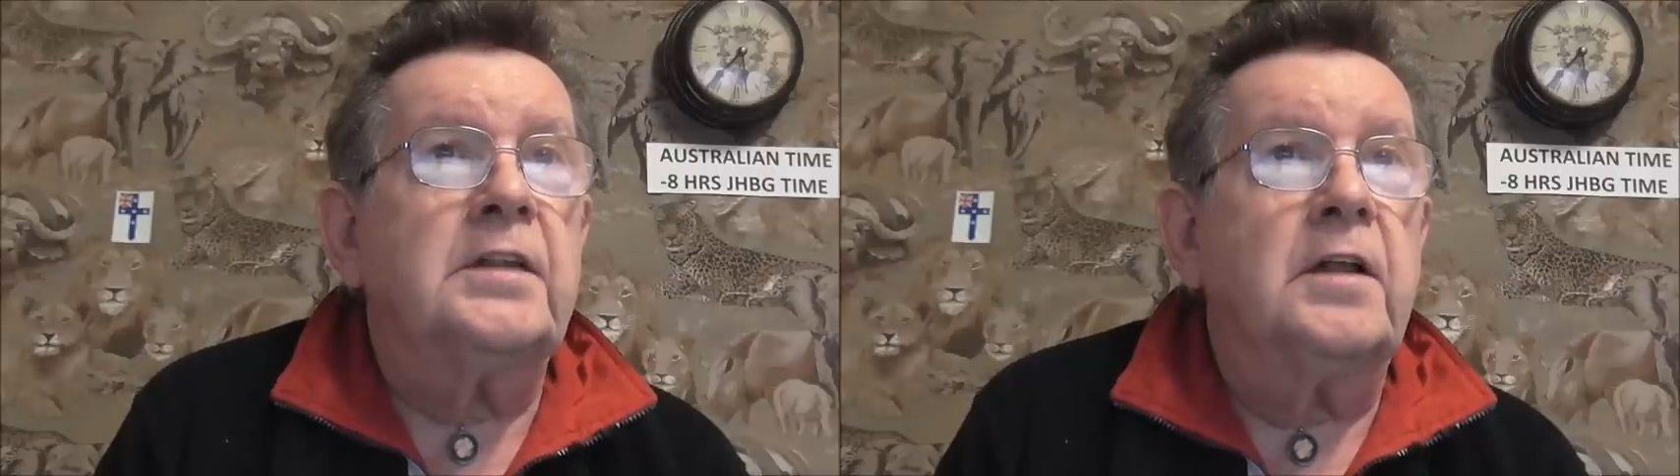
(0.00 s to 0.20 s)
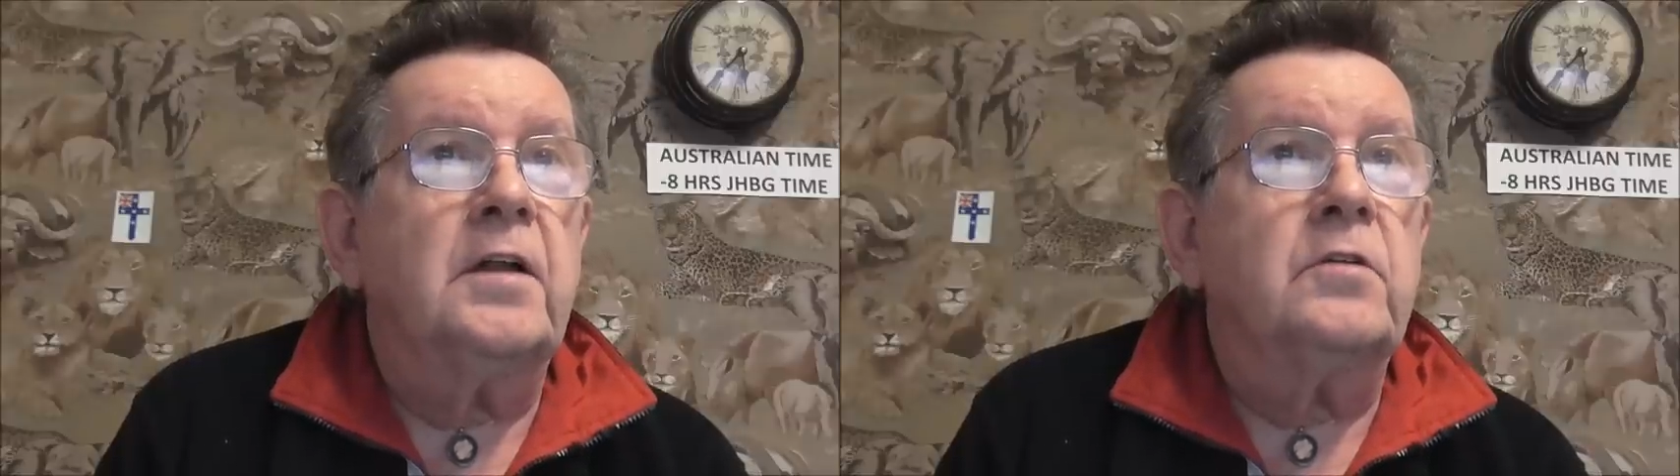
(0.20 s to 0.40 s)

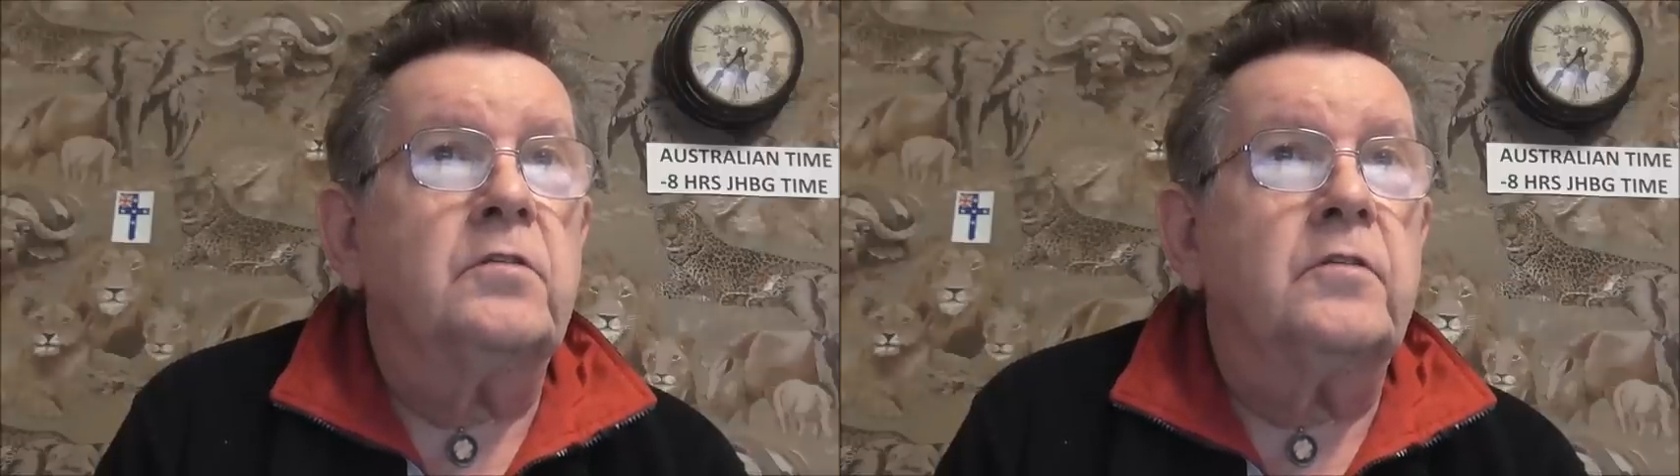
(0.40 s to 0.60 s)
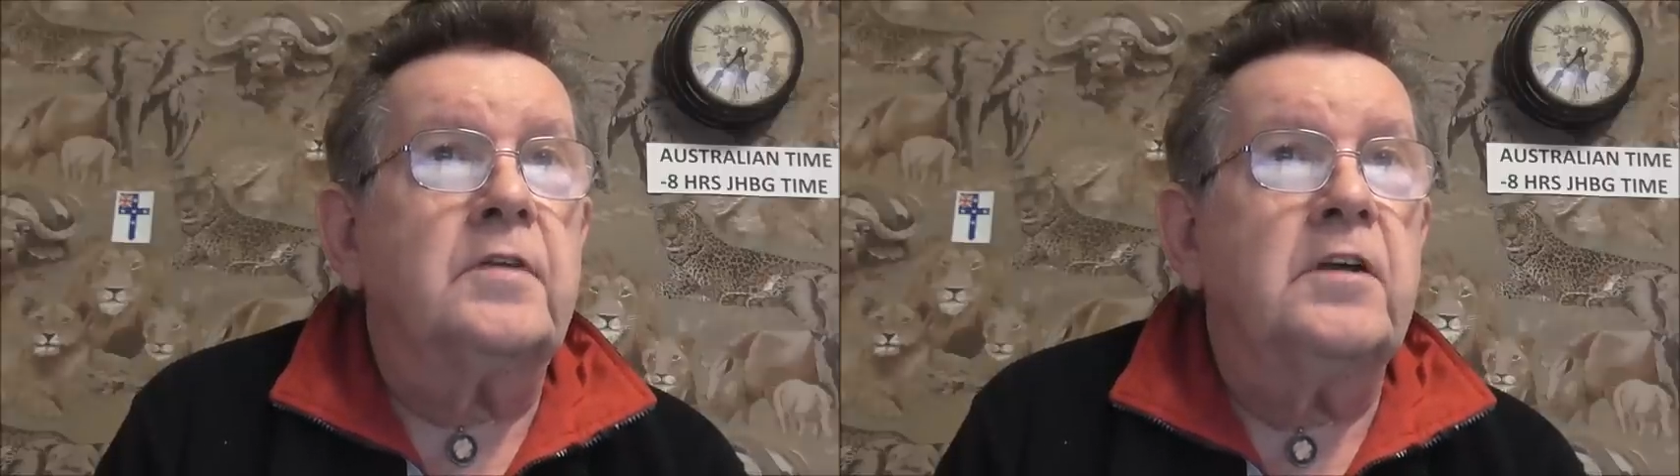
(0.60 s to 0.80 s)
at the
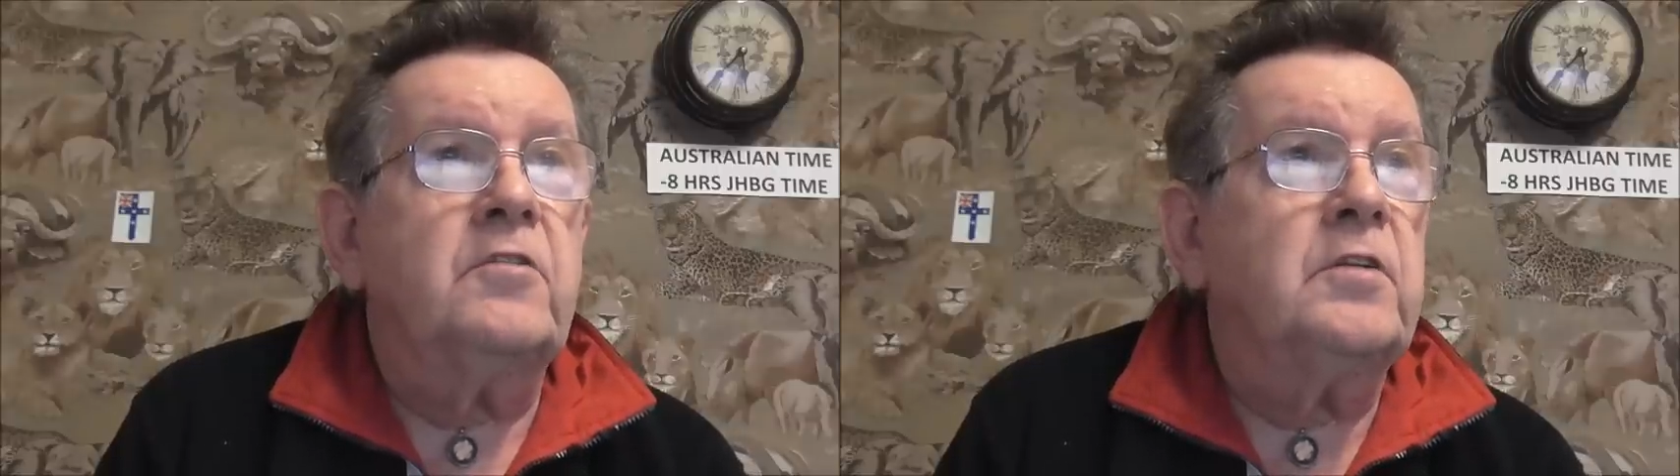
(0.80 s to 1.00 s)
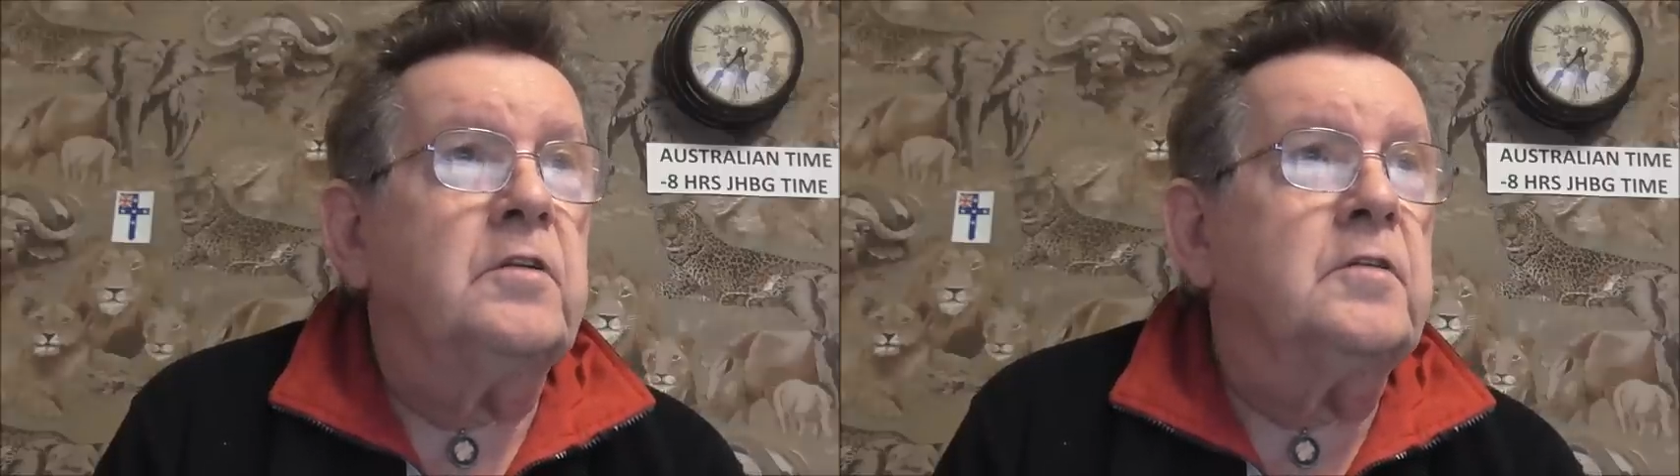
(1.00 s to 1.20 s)
local
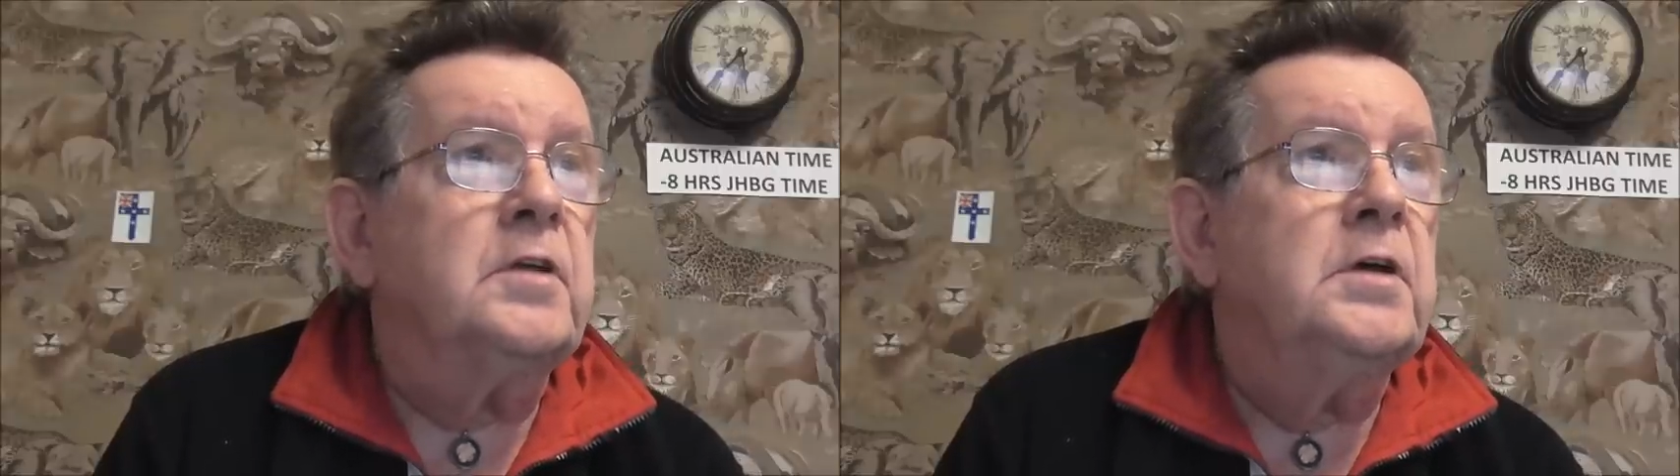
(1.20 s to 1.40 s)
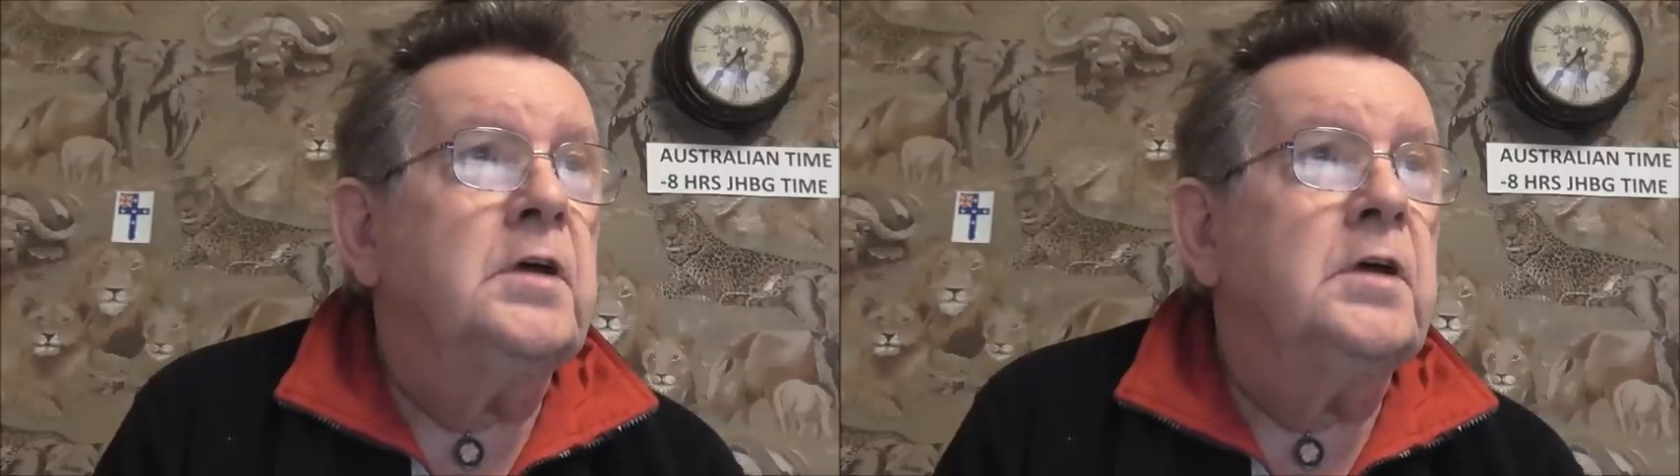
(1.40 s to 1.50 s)
stations,